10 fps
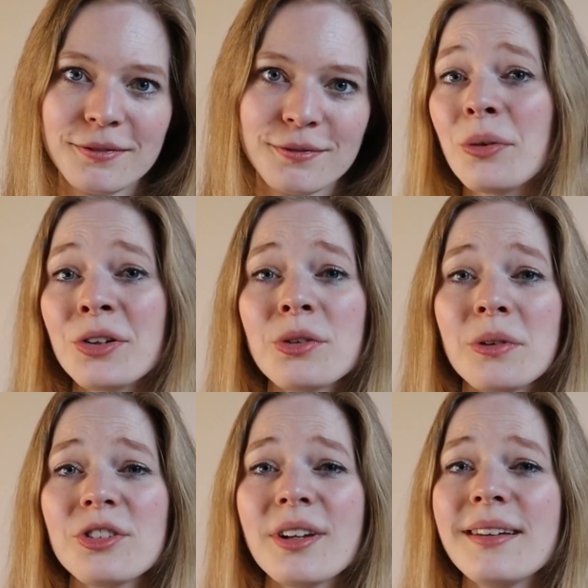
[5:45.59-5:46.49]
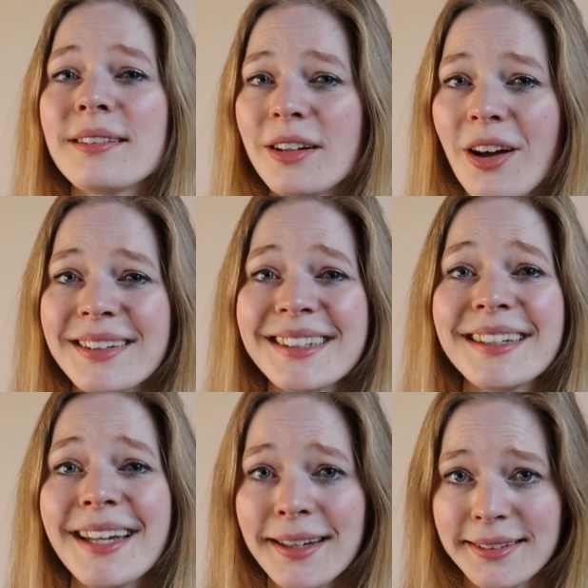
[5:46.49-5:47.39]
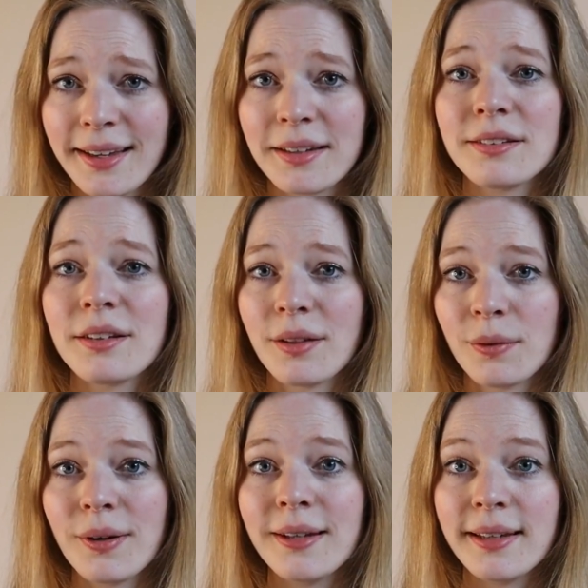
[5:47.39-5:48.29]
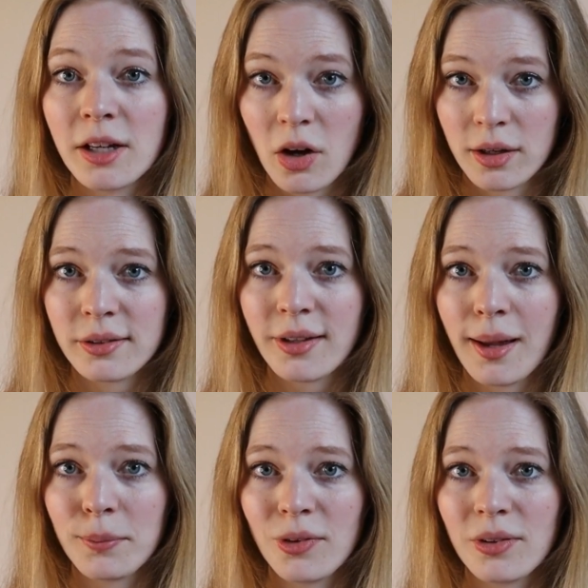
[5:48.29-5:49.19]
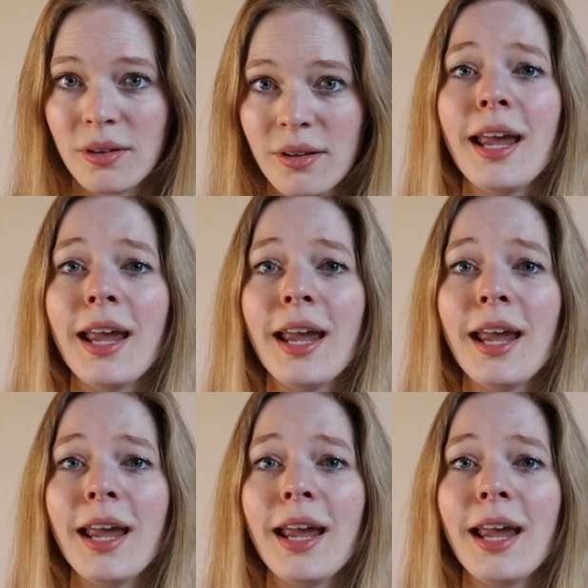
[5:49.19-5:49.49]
Your intuition is not connected to 3D concepts.